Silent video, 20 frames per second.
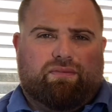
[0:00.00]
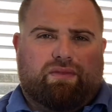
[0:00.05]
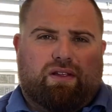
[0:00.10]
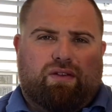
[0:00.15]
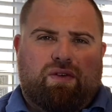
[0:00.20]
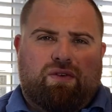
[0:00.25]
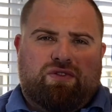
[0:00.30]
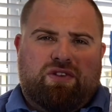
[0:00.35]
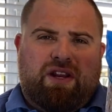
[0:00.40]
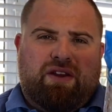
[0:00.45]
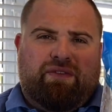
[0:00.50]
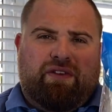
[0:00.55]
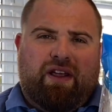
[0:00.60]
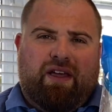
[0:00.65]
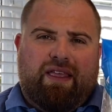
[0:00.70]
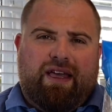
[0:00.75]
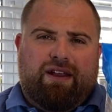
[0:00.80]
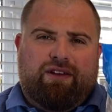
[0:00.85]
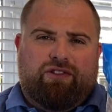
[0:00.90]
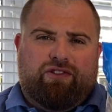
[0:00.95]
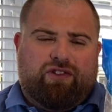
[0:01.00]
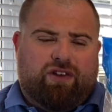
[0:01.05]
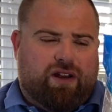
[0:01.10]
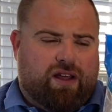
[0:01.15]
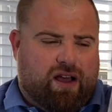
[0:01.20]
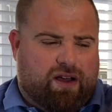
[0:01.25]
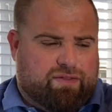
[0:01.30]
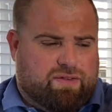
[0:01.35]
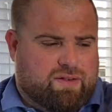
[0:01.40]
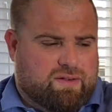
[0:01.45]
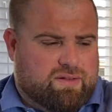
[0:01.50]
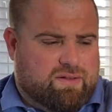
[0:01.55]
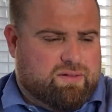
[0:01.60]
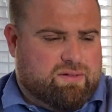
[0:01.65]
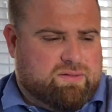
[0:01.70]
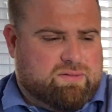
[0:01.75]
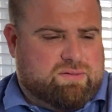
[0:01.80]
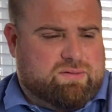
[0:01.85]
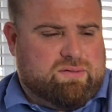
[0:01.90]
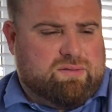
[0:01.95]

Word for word: You ever seen anything like that in your entire life? No.